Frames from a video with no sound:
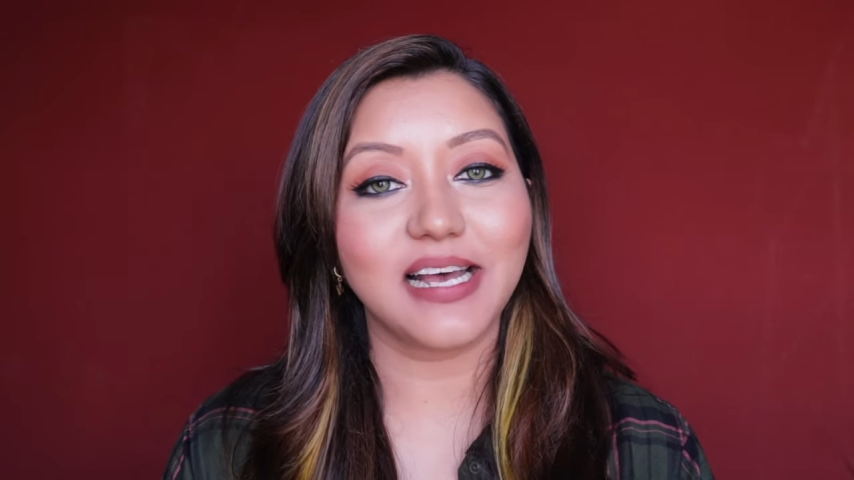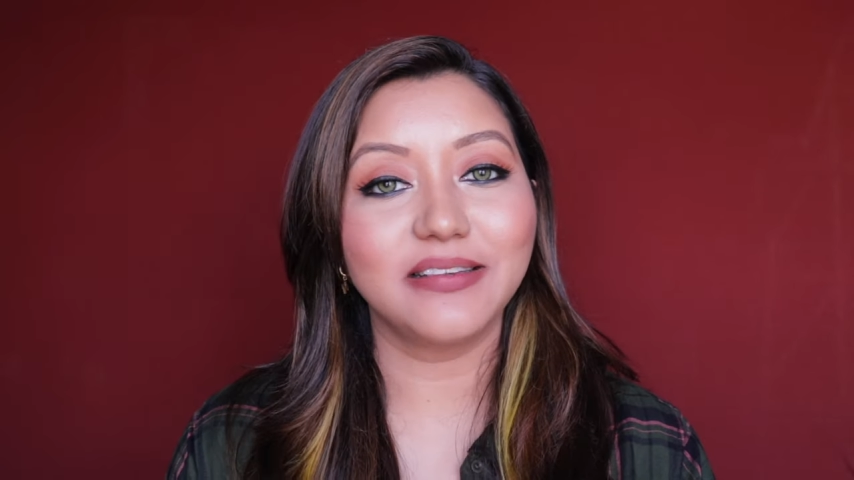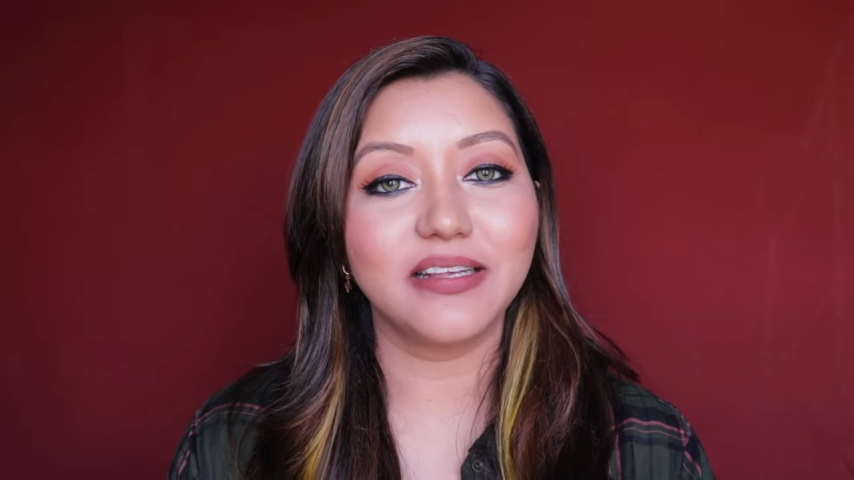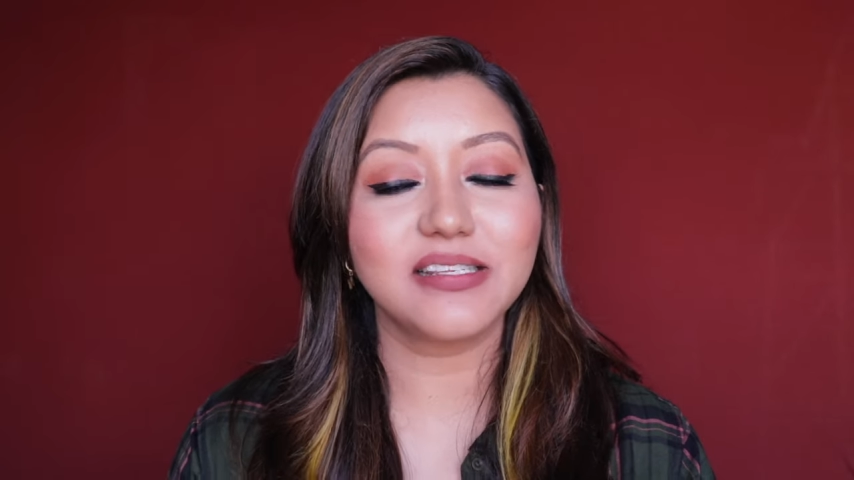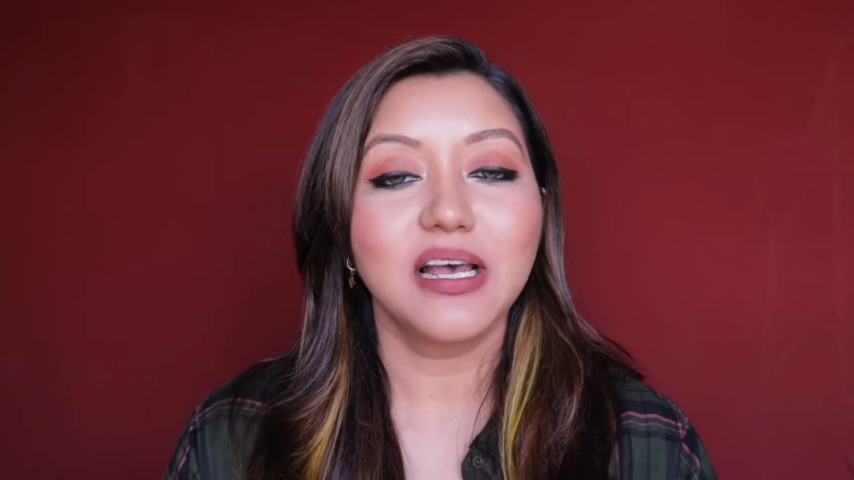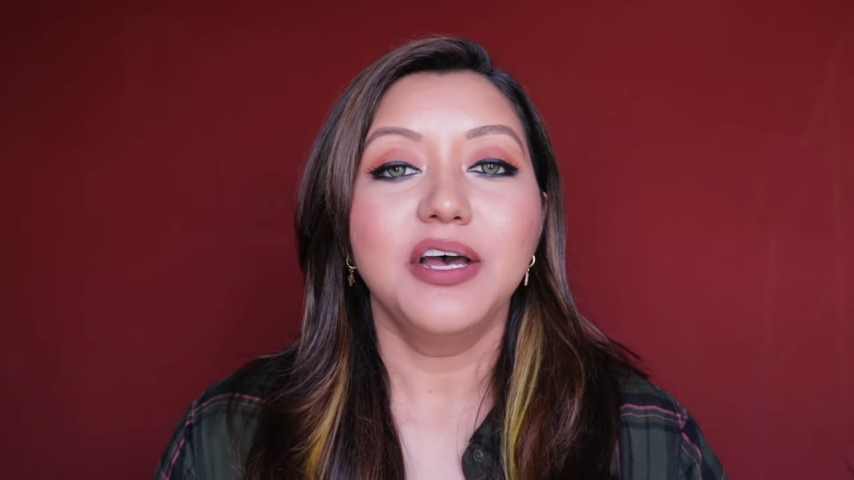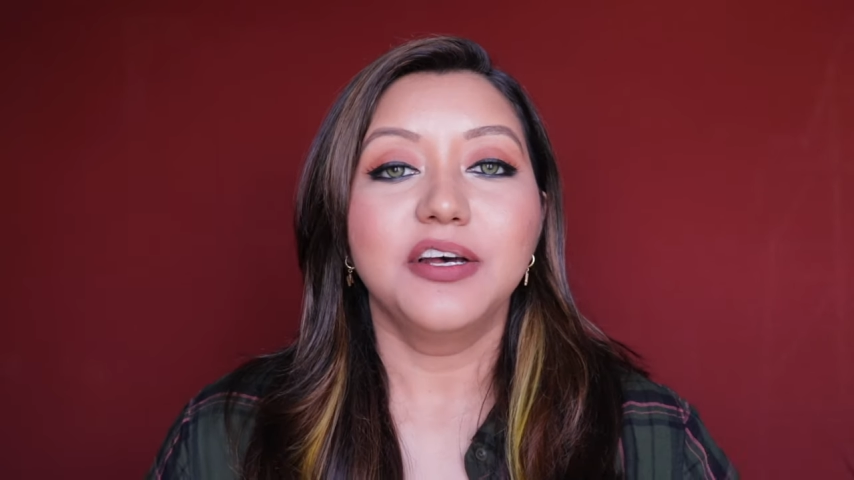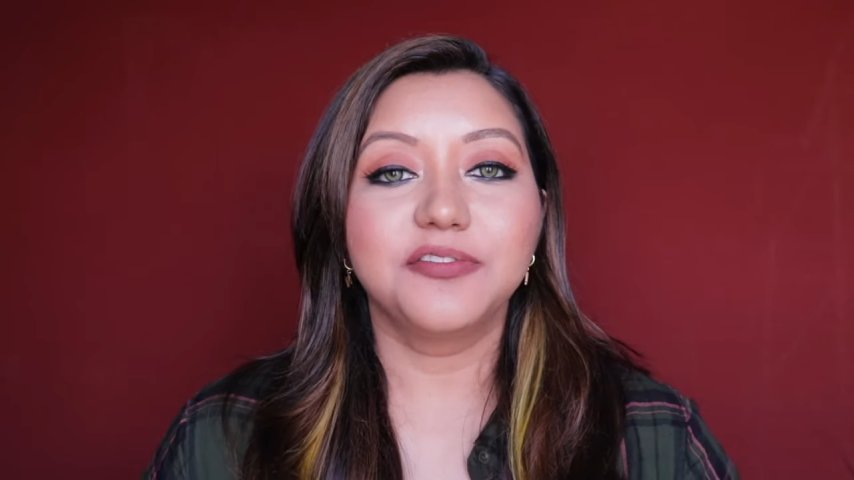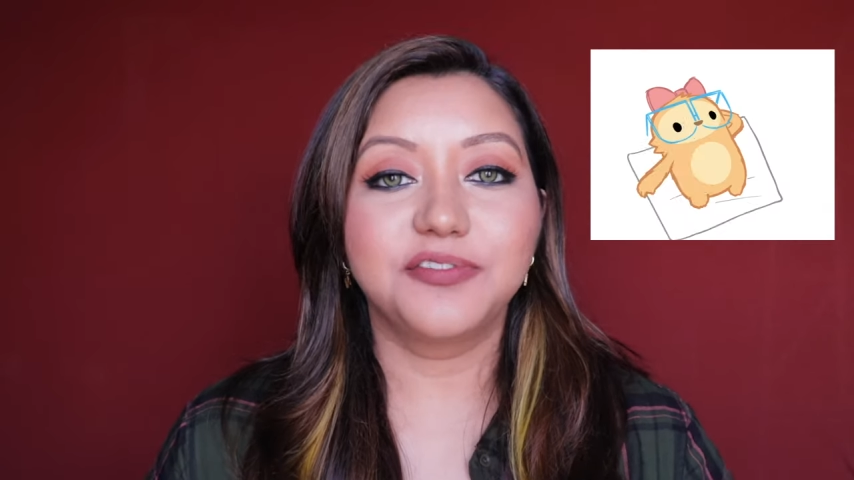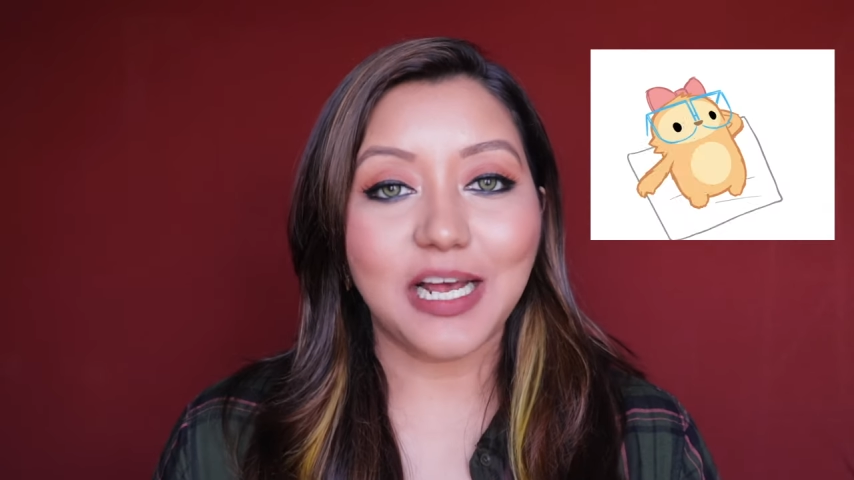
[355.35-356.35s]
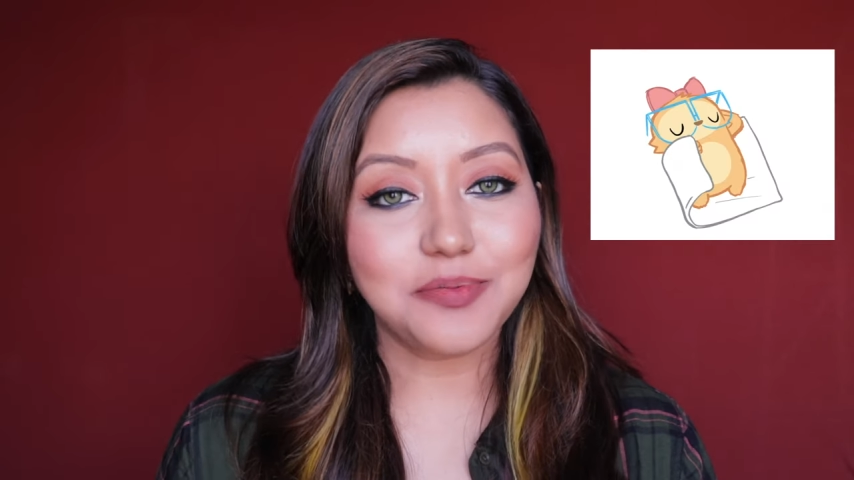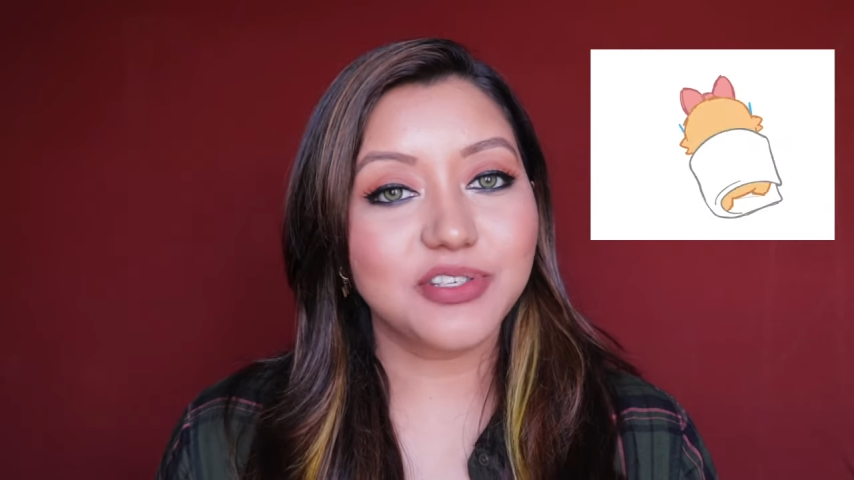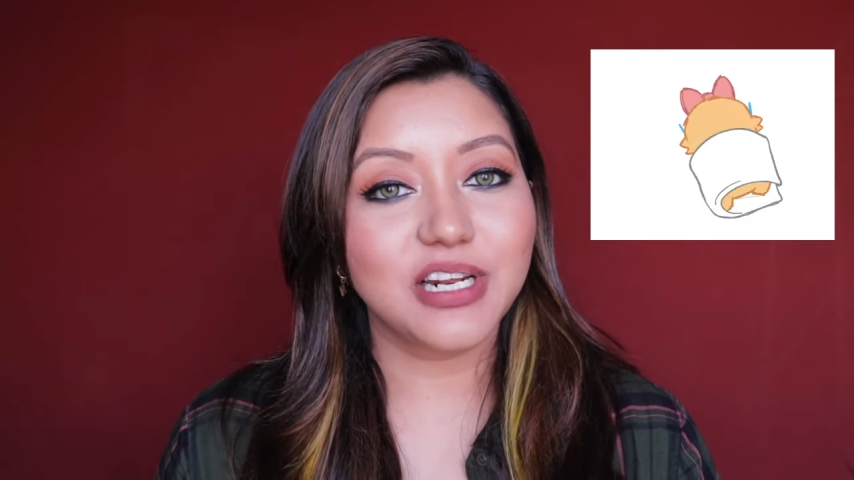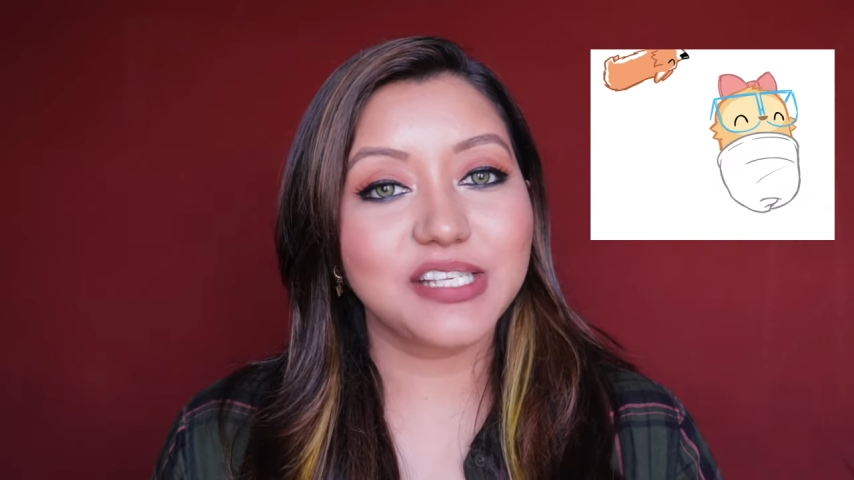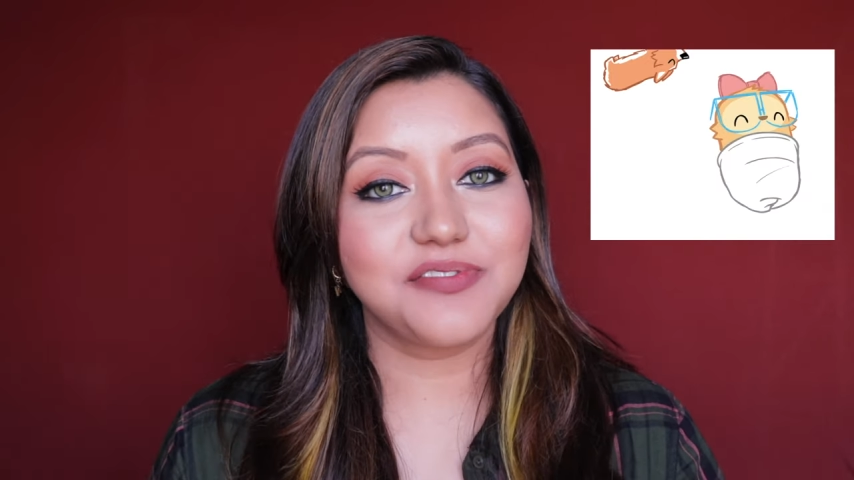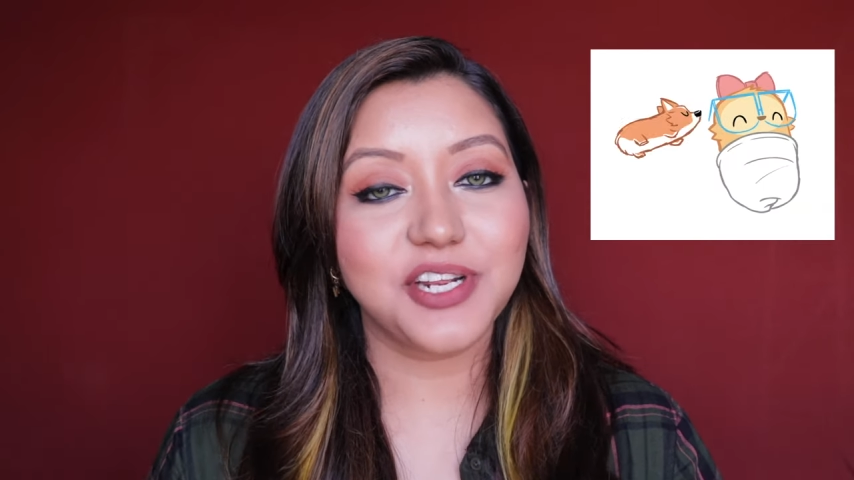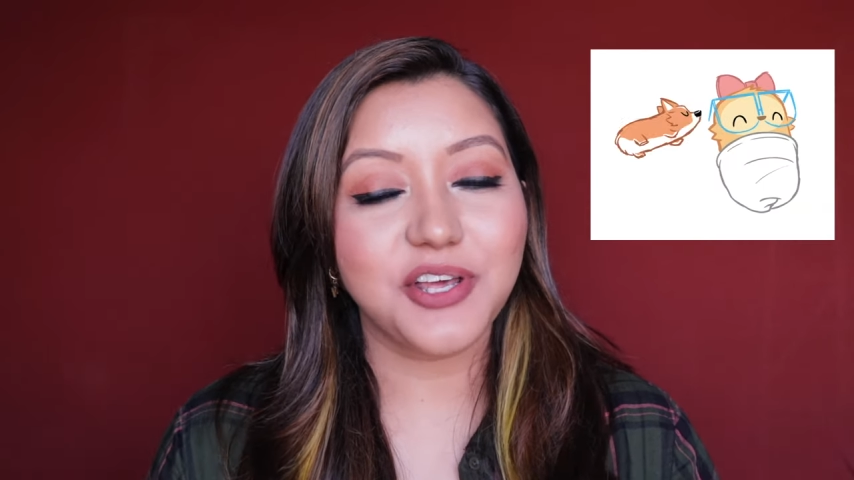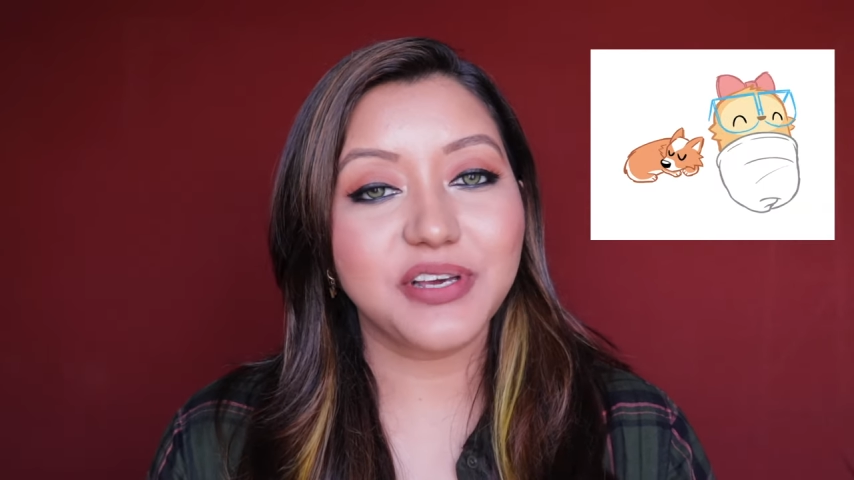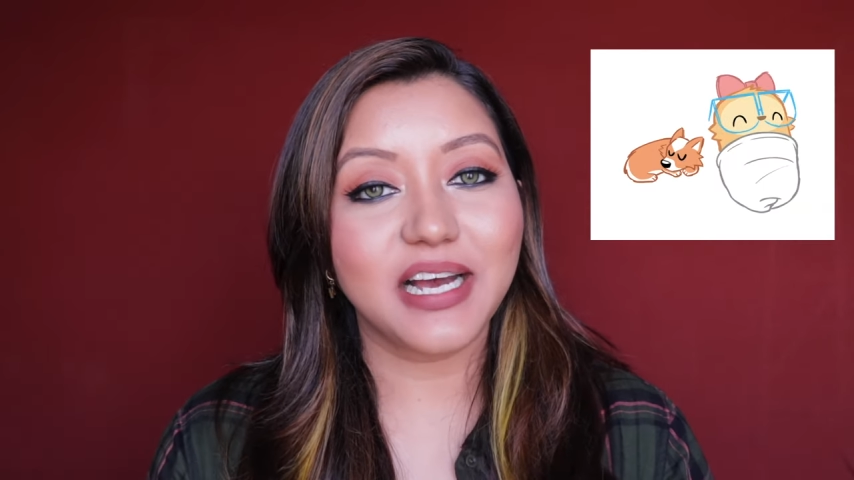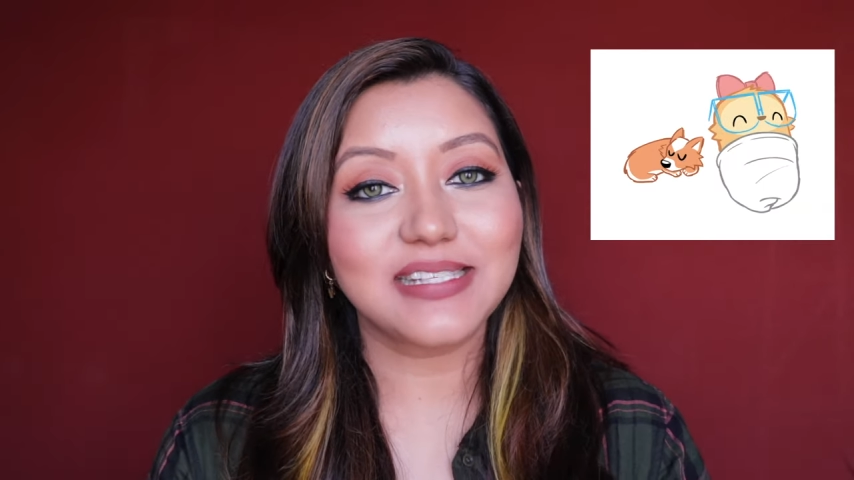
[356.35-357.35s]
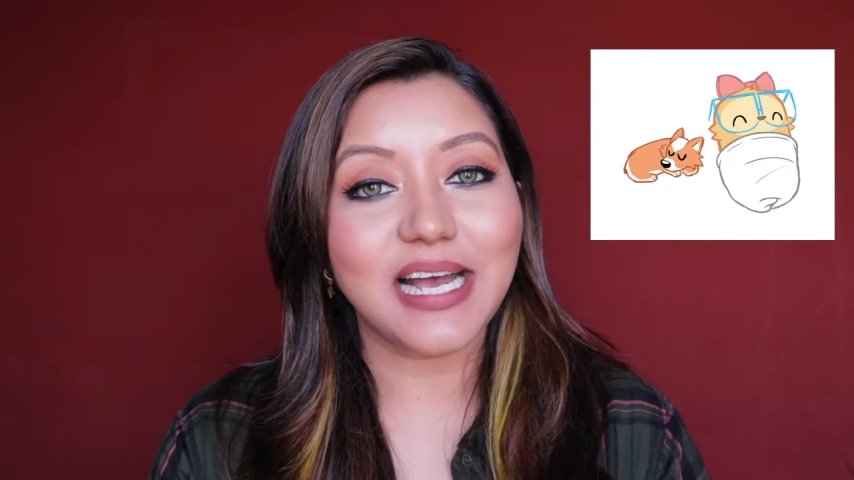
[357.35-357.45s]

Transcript: And this wraps today's video, you guys.